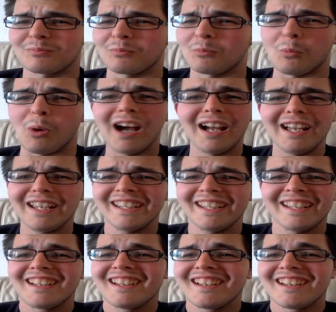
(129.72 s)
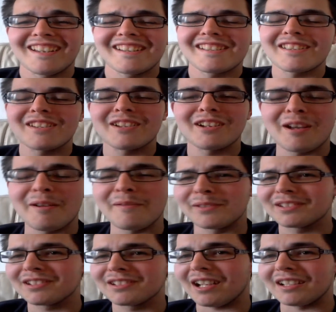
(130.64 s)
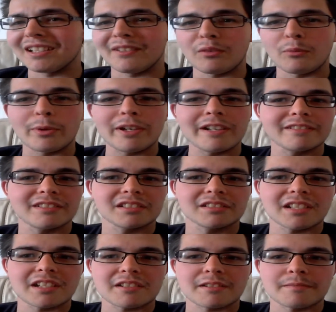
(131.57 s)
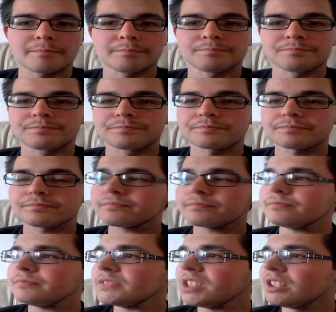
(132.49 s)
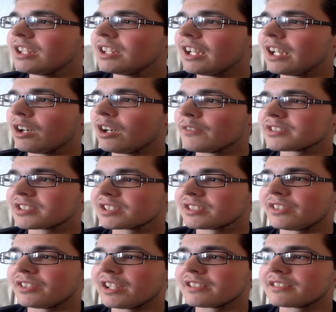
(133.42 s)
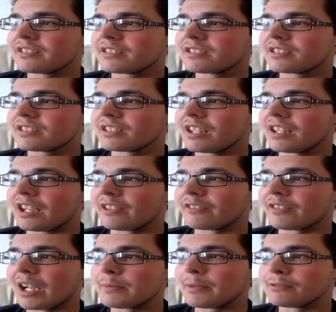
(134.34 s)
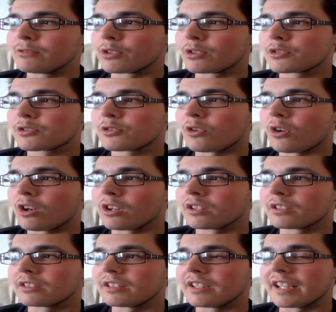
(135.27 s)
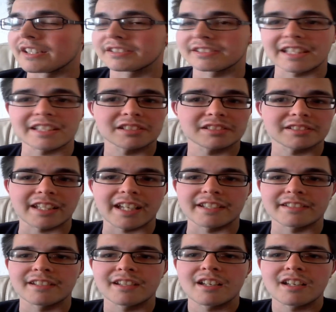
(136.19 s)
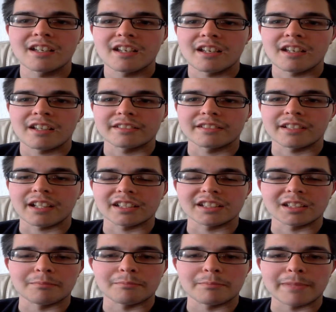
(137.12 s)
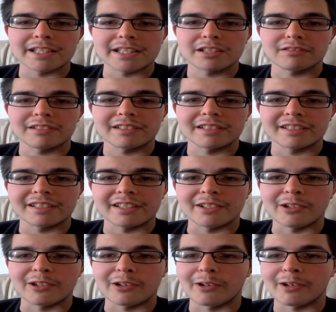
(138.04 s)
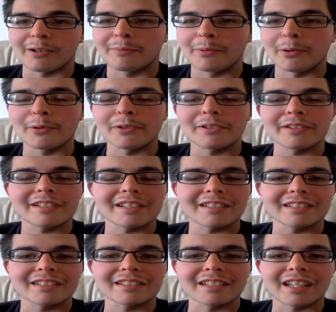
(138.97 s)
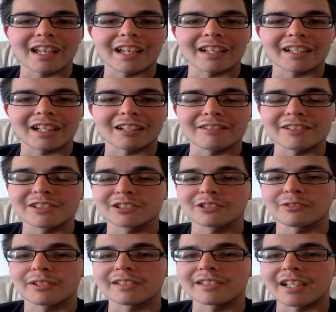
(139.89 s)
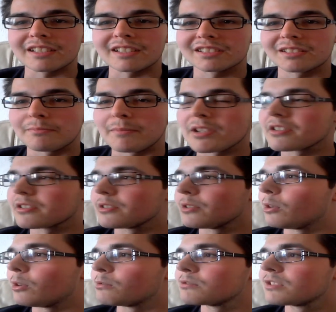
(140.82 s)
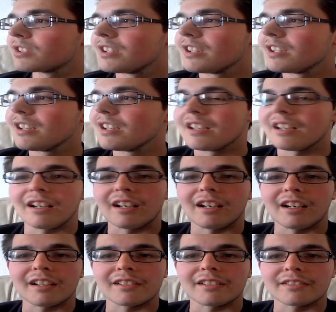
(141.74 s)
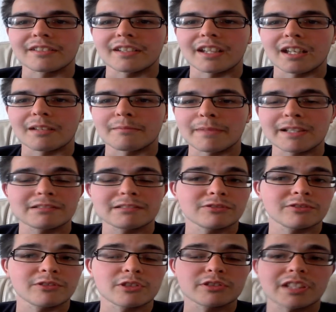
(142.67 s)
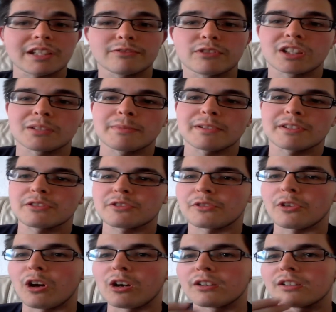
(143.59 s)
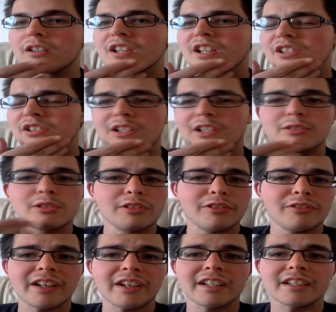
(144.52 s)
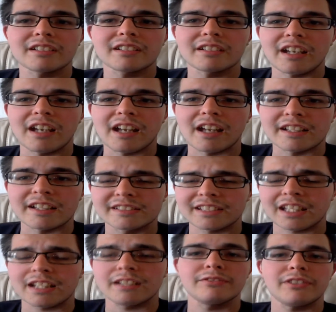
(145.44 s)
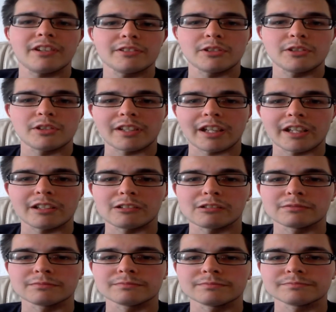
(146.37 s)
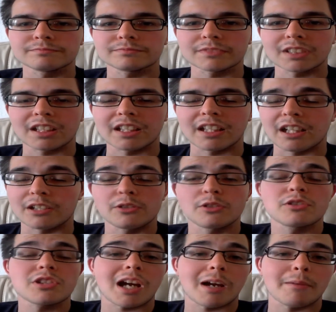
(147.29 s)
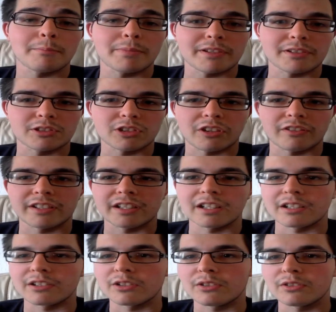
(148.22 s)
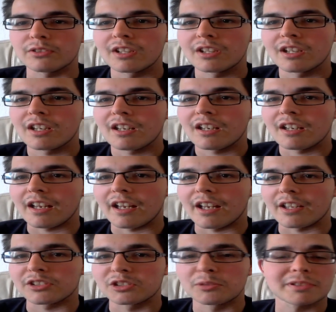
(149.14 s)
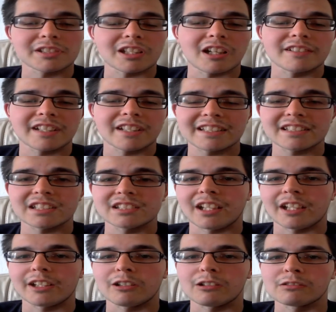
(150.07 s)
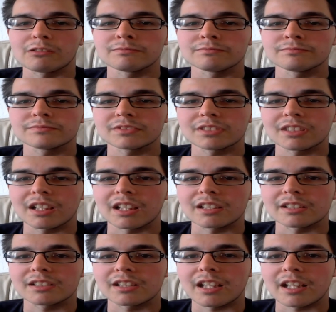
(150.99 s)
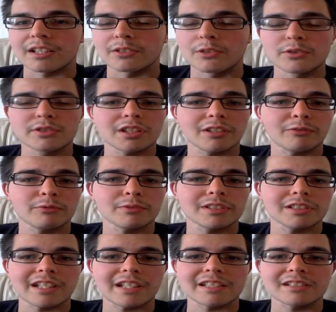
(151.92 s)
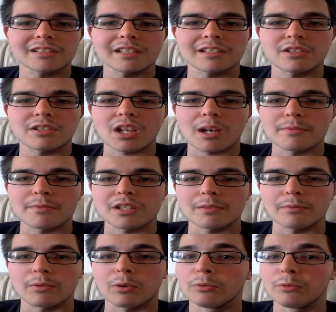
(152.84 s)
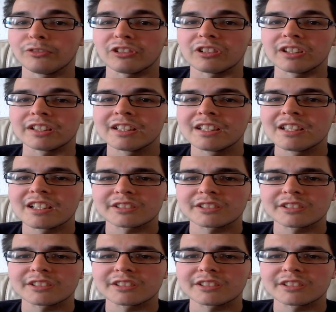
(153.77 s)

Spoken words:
Why? It was another weird decision. Obviously, they've had Ryback look strong since then. They had him basically, put Kalisto in that submission hold, and made Rusev look a bit strong. So I do think it's time for a new title, a new champion, a new superstar to get the title and do something with the United States Championship, hopefully.